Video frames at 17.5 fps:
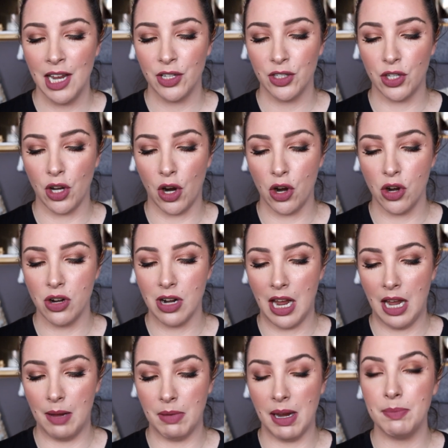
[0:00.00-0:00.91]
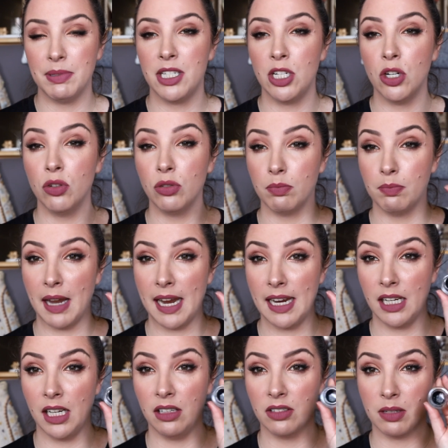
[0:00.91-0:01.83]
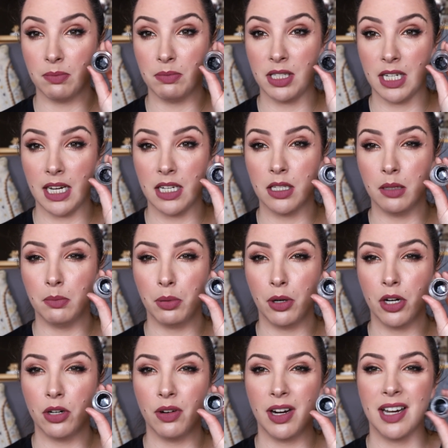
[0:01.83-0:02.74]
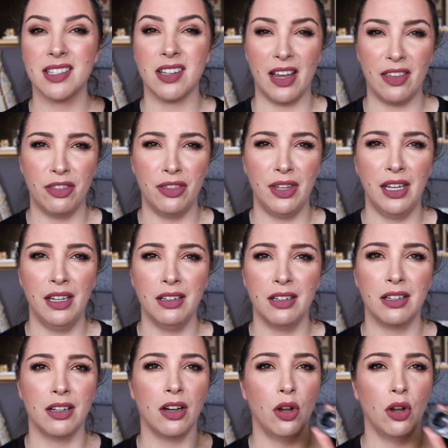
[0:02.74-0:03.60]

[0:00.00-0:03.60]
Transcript: So um, I'm still making some decent progress, I think.